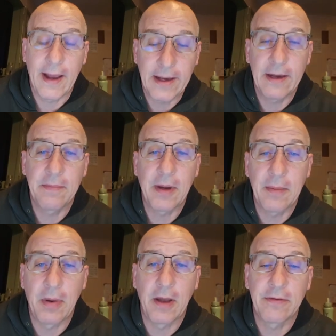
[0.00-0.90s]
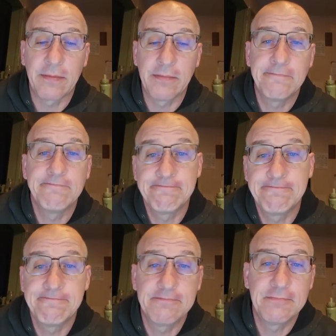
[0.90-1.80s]
I get hit by a bus,
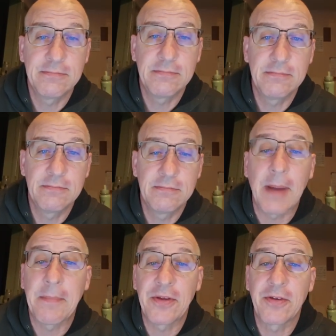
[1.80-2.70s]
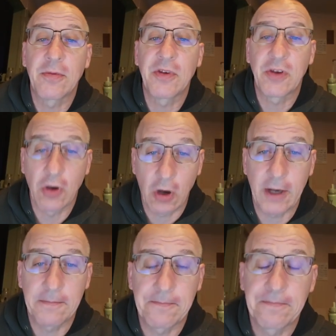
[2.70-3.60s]
my business was gone.